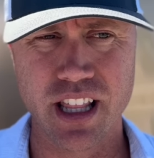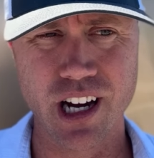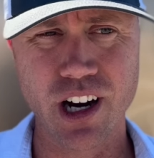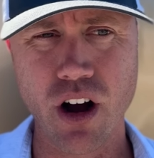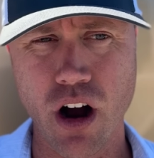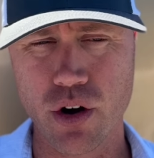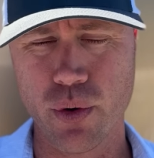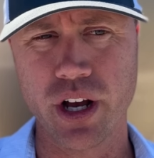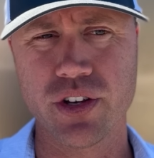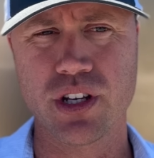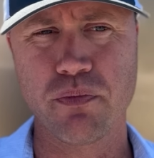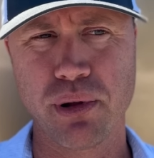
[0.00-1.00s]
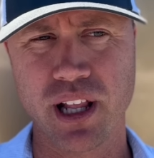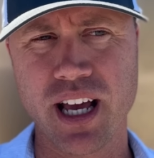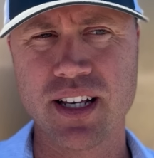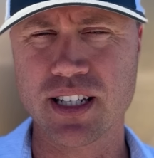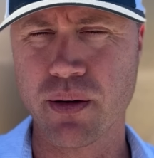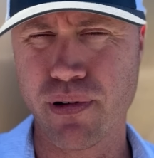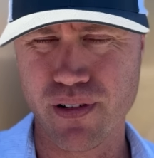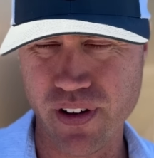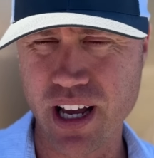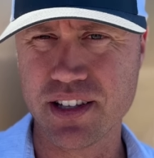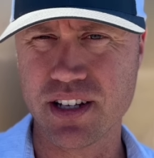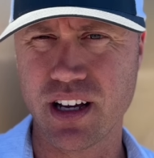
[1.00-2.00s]
there are guardrails in place to
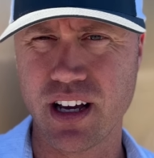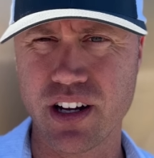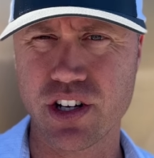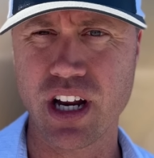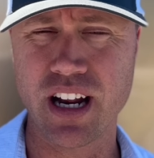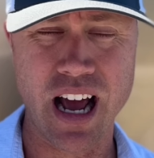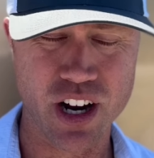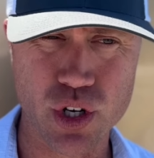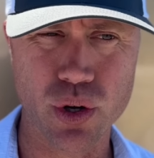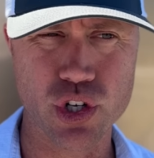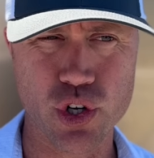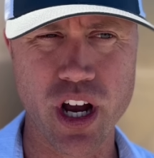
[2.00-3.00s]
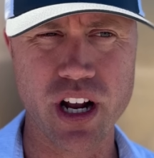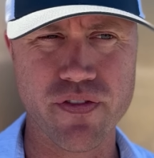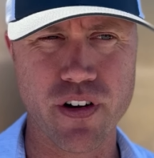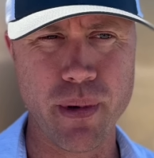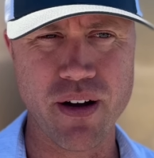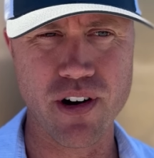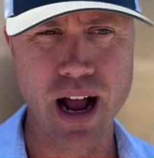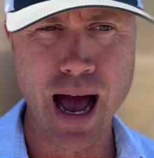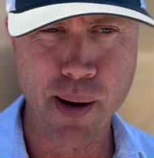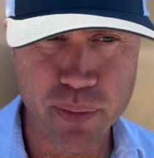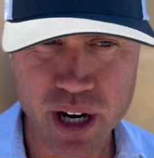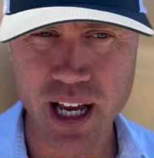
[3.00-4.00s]
prevent a, a, an actual trade from ever
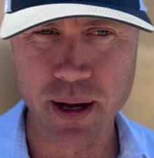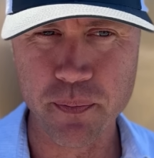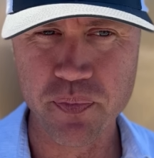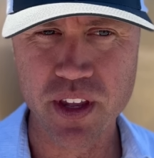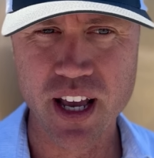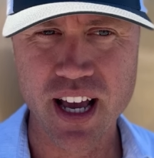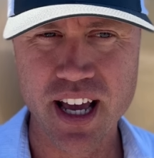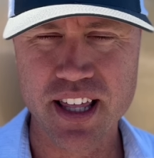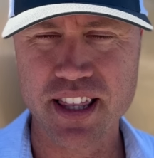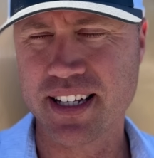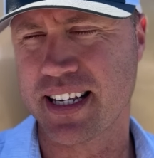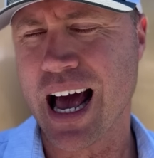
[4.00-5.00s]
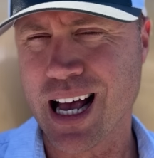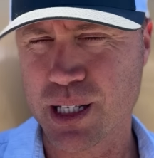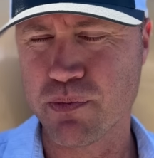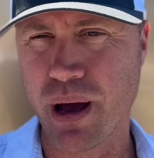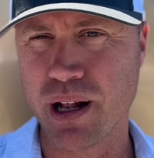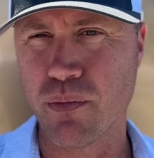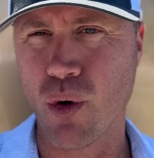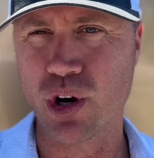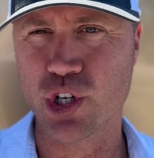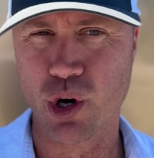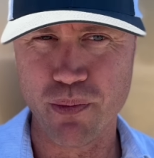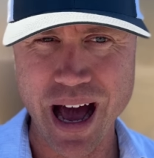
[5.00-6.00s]
happening this has been more
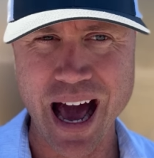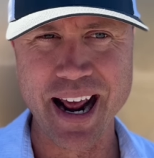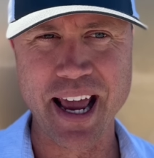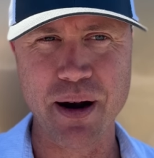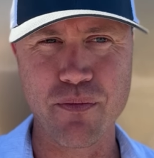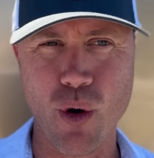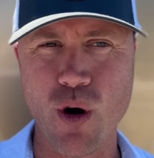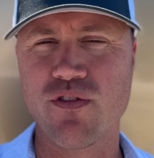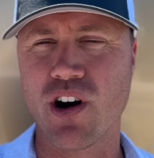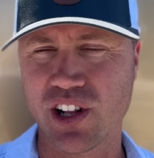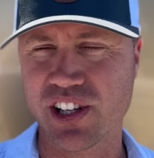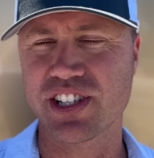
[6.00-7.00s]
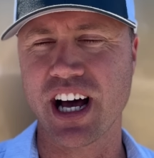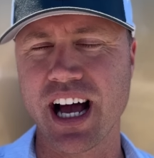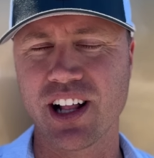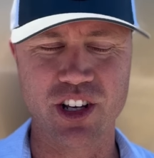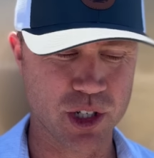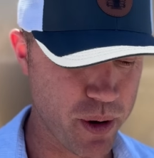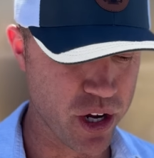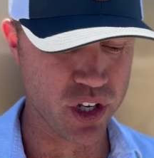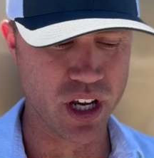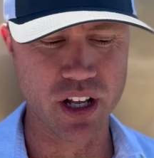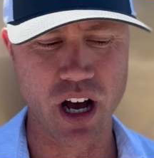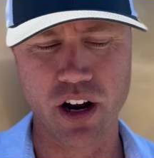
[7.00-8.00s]
dramatic and more volatile,
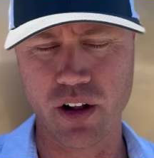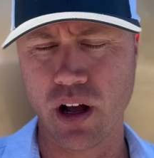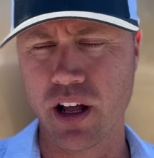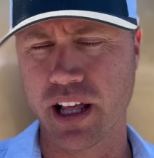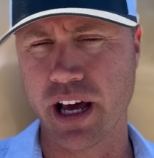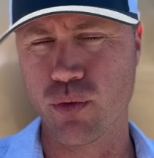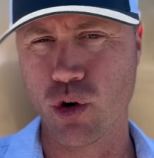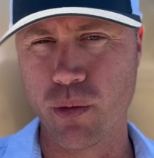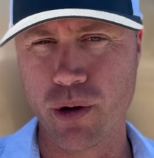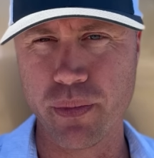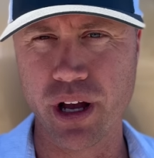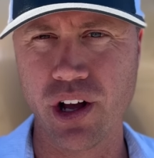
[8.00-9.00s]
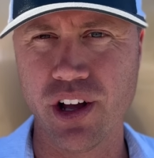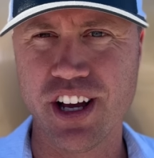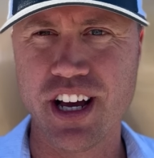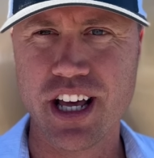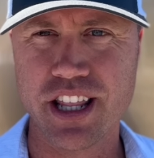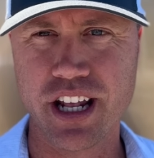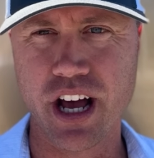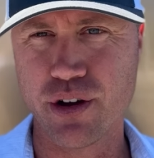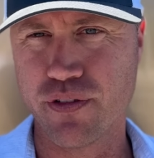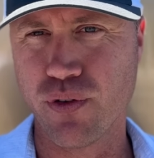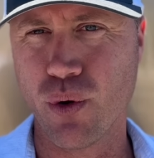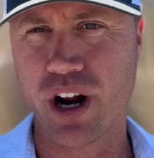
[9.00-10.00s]
especially in the on online rumor mill, than
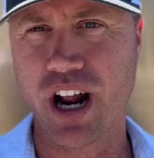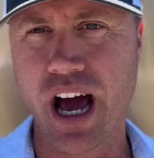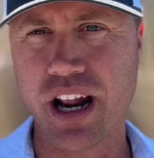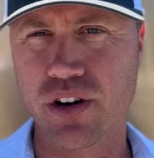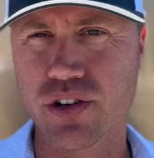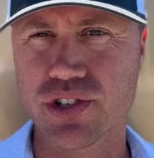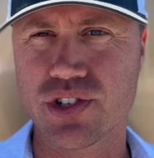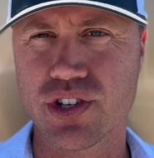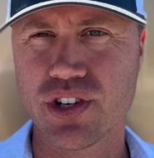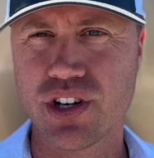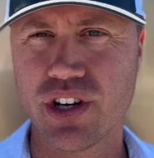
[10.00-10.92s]
other 49ers